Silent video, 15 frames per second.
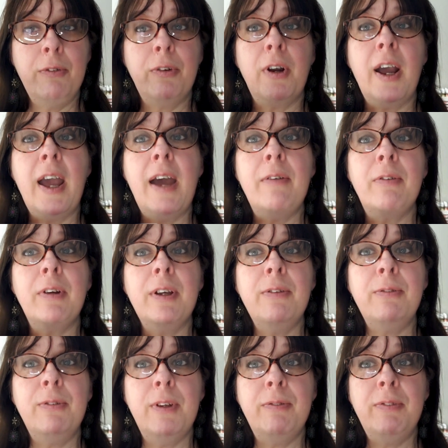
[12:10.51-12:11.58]
for
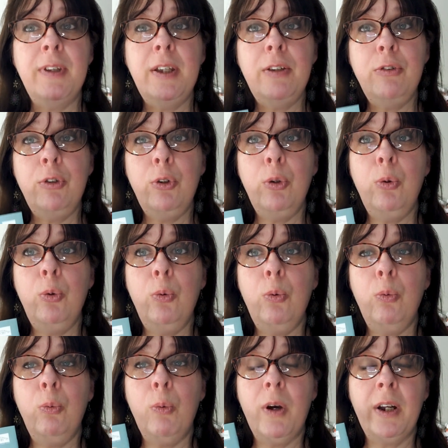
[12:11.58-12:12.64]
every $50
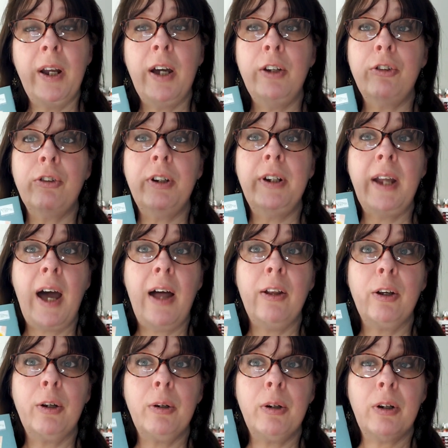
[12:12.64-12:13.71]
to
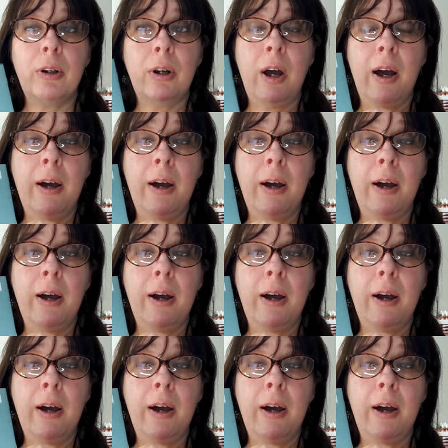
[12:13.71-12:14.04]
$100